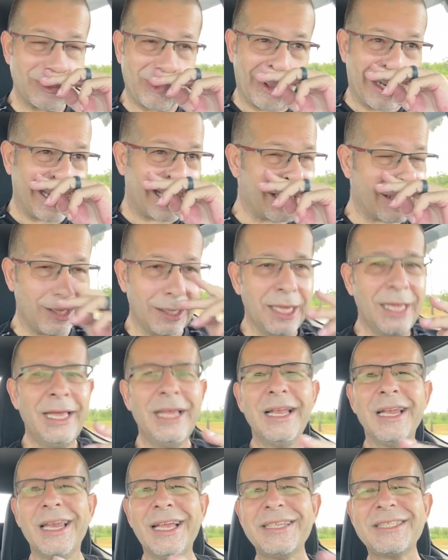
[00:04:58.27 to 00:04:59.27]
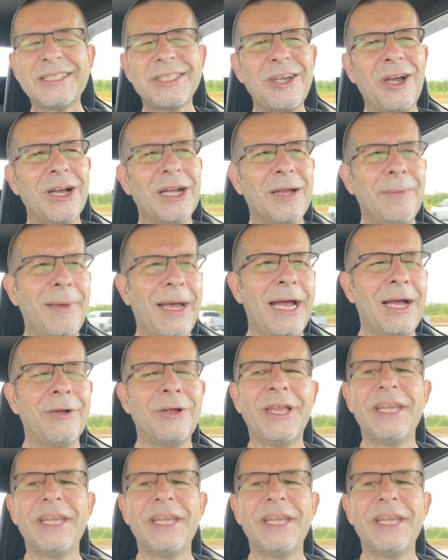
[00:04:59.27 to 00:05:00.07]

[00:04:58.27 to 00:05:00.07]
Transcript: well. Let's talk about